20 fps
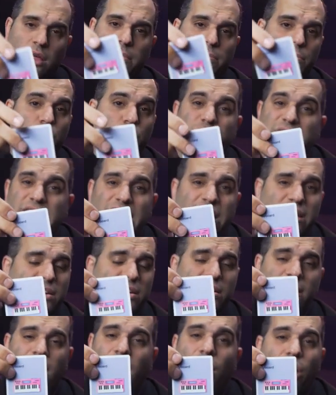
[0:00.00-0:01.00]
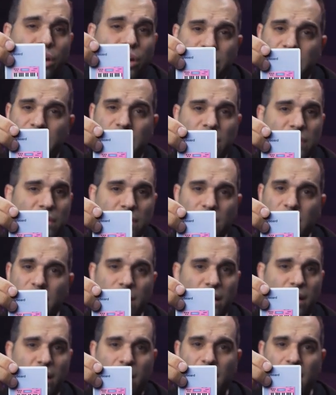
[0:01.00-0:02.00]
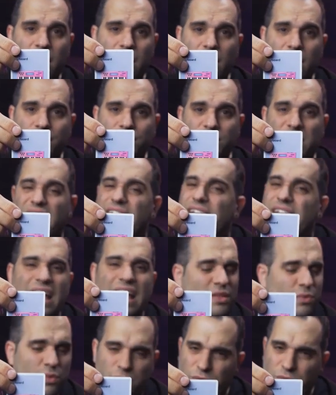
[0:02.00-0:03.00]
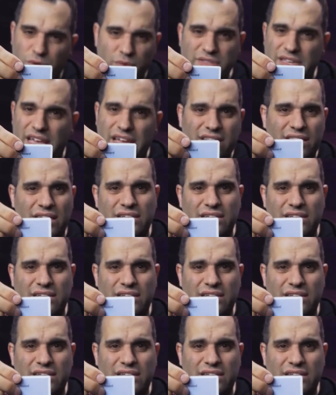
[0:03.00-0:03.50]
Music, art, they connect with music.